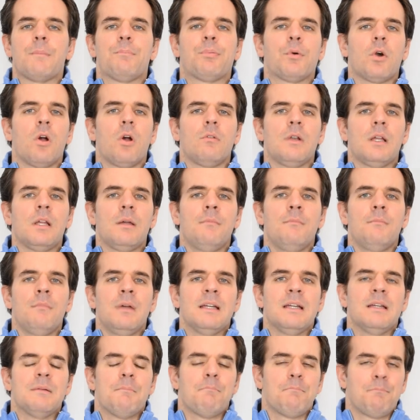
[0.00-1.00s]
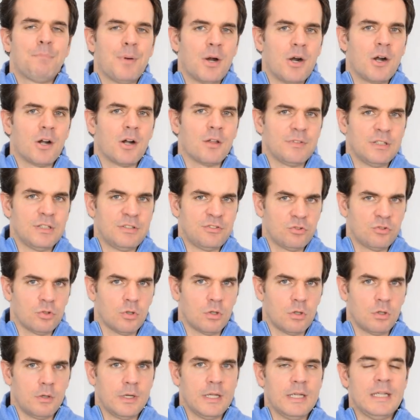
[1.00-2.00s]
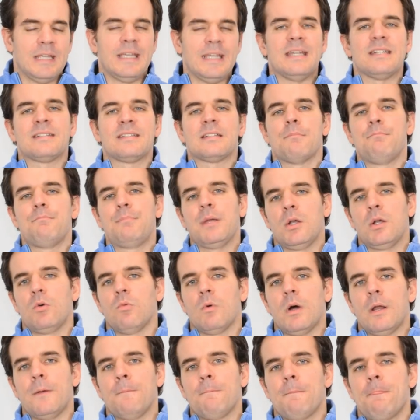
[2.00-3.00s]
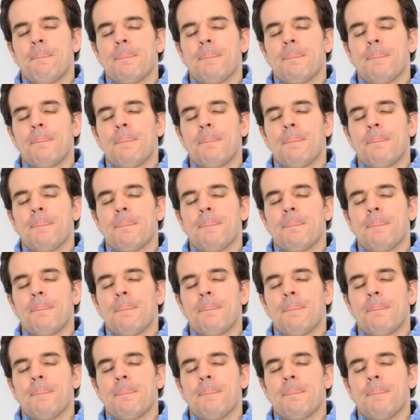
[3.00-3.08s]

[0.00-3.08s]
problem part of the story is a big one.